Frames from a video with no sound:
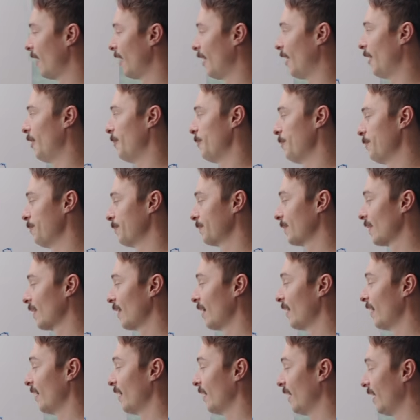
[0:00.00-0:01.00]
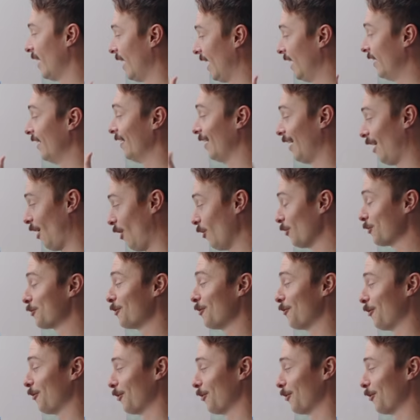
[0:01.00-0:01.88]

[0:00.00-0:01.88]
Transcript: And also,